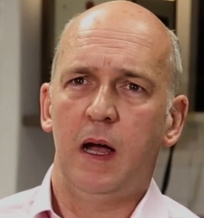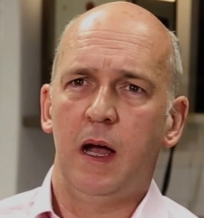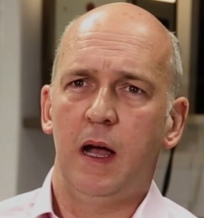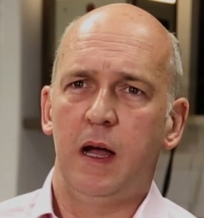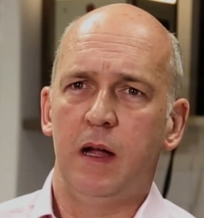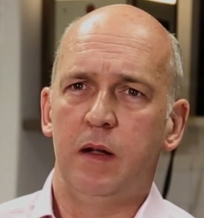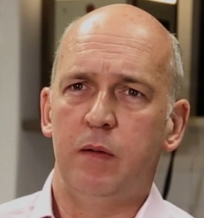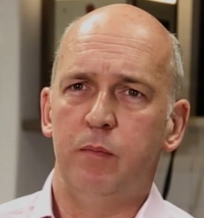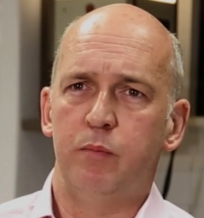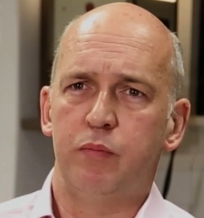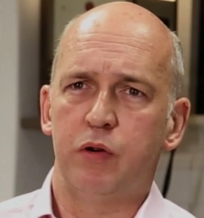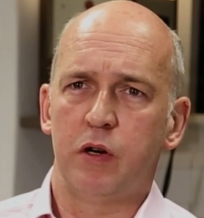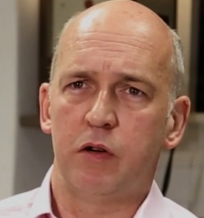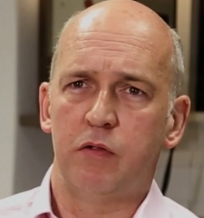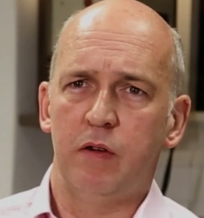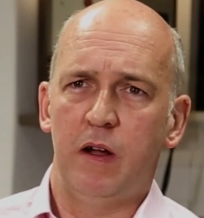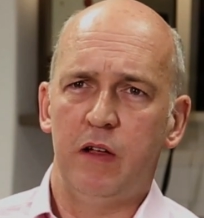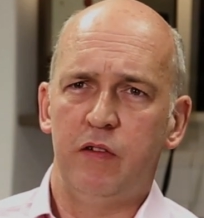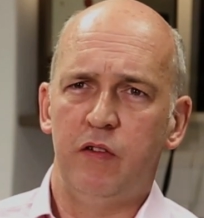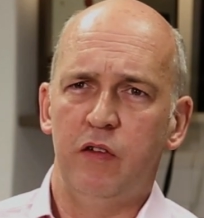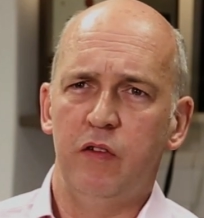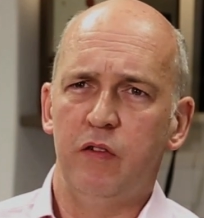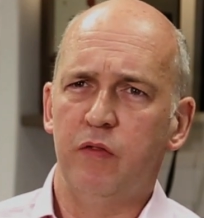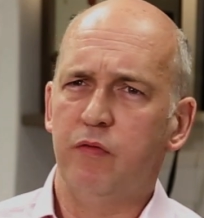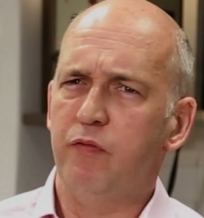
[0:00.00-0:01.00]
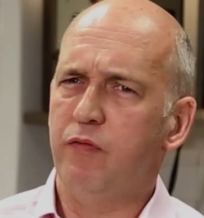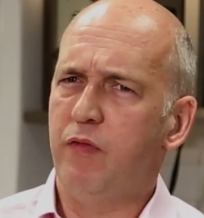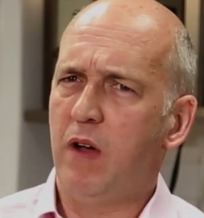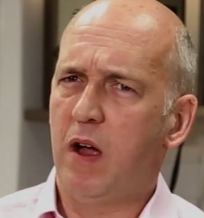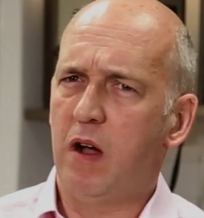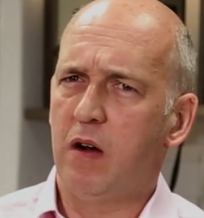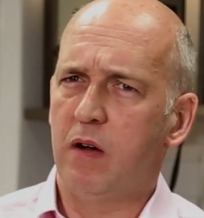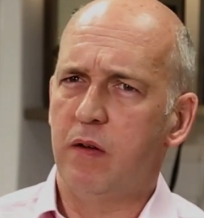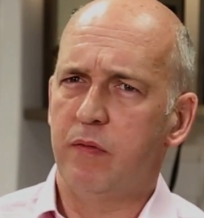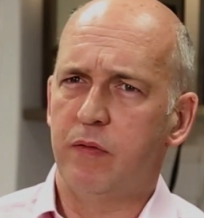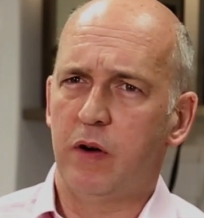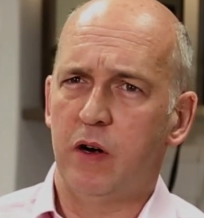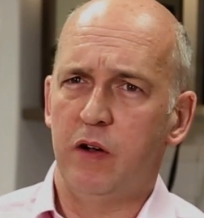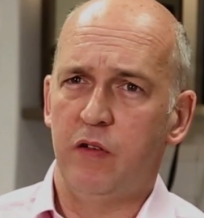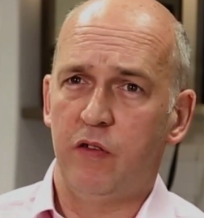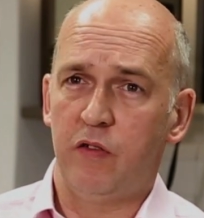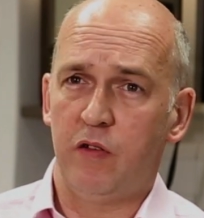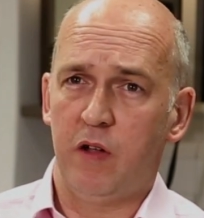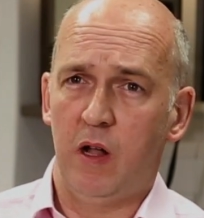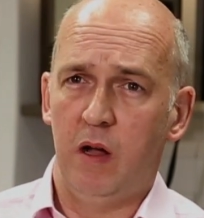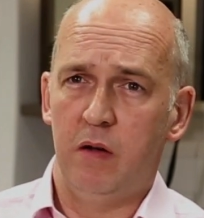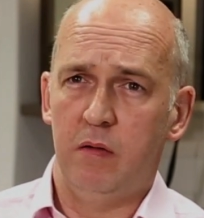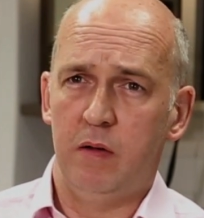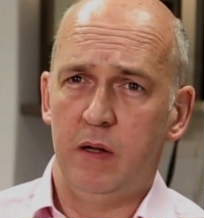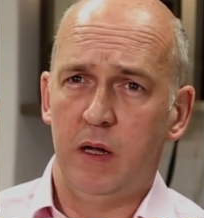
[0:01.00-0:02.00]
and progresses very, very
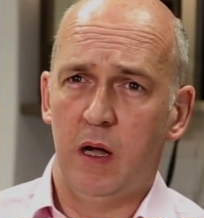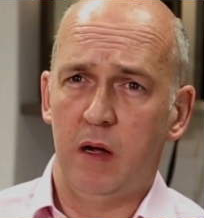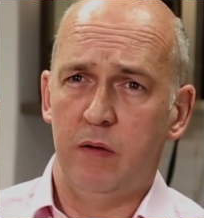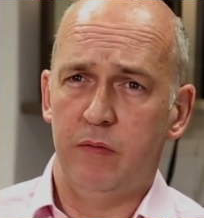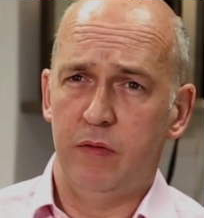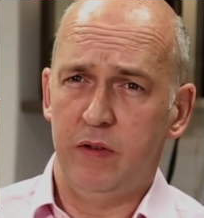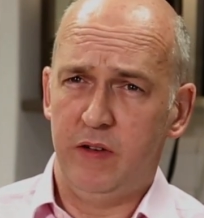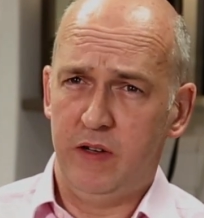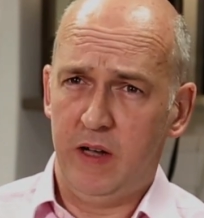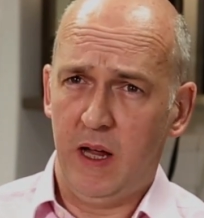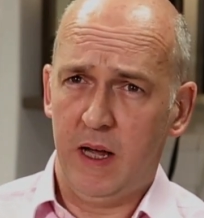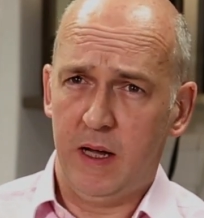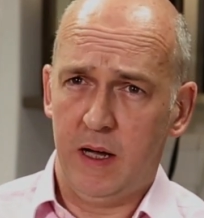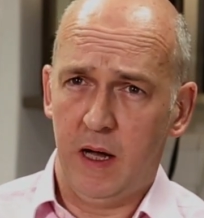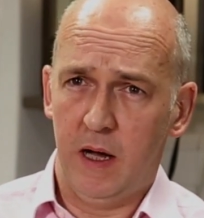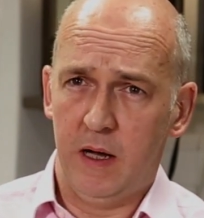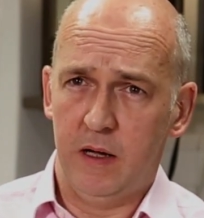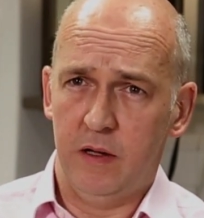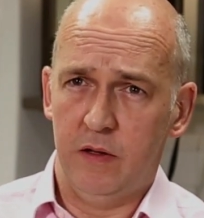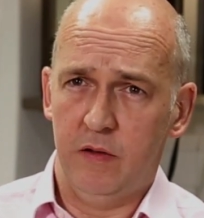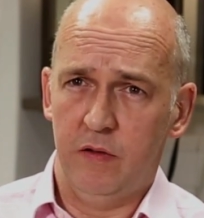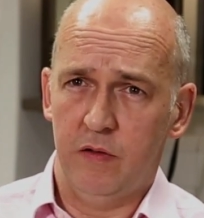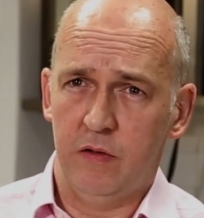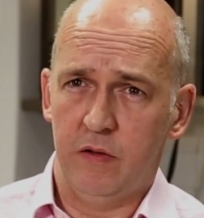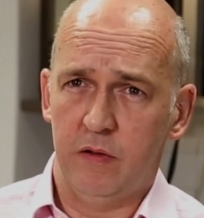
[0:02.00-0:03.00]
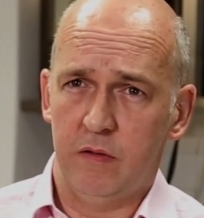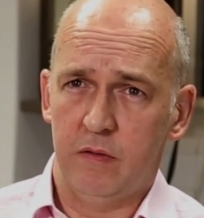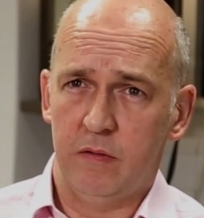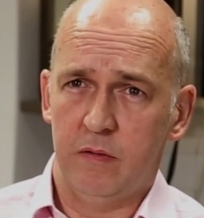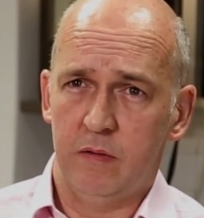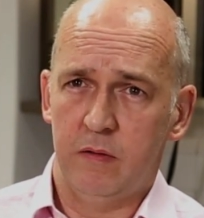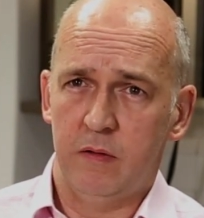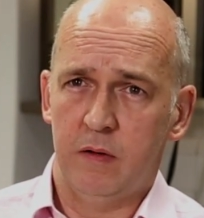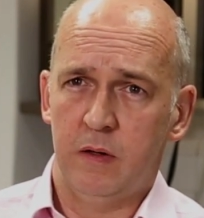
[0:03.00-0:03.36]
slowly over decades.